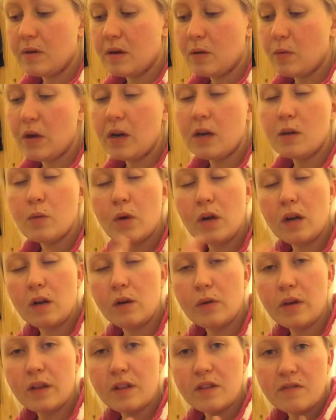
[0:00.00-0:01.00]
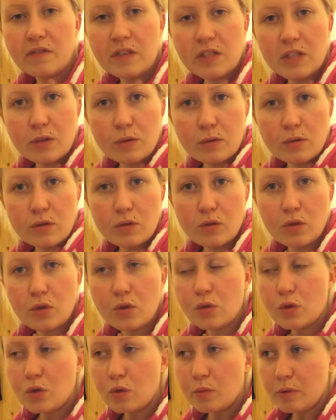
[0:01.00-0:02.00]
when I look at the videos on the
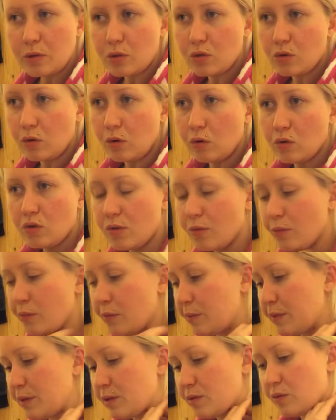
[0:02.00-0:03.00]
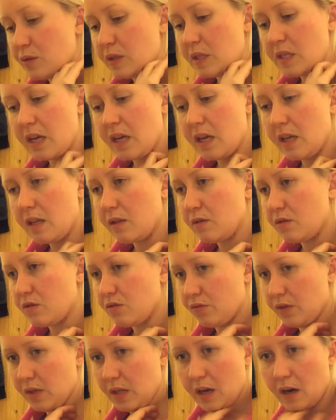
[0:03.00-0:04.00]
YouTube, I saw lots of women were saying
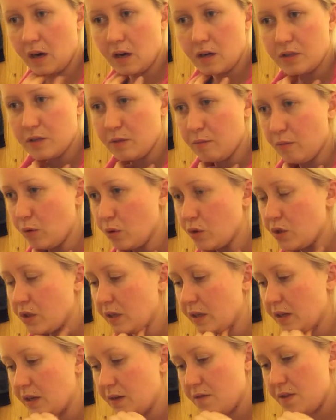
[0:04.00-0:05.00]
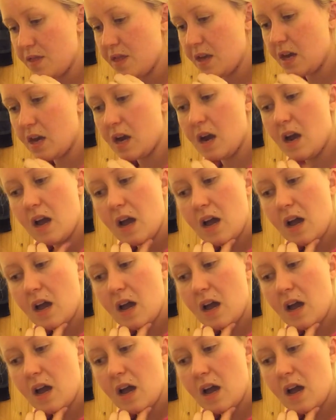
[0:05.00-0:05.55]
it's really hard emotionally and everything.